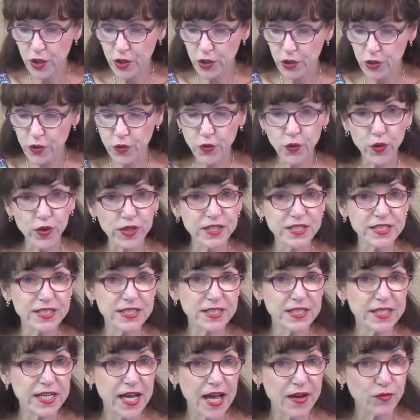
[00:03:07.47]
You're going to
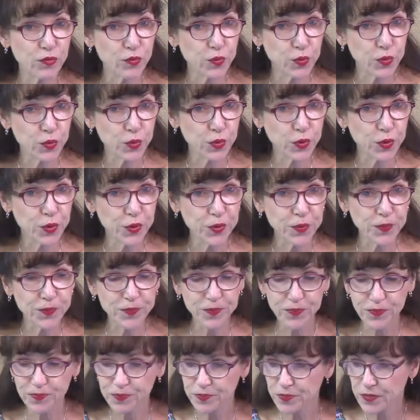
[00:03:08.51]
need to have a ruler,
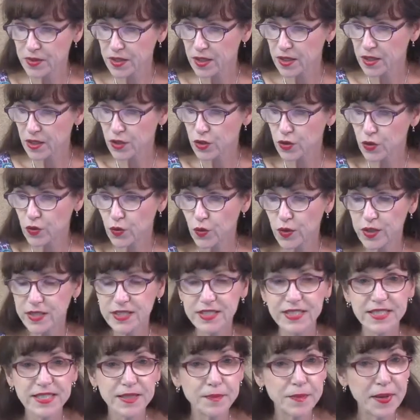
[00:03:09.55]
you're going
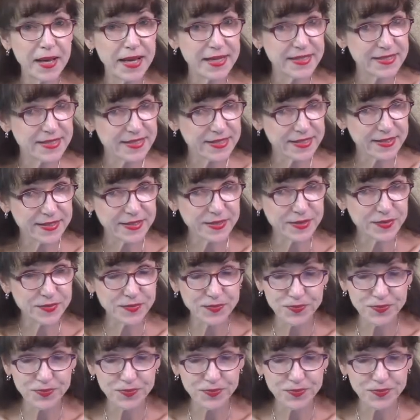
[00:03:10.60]
to need a pencil,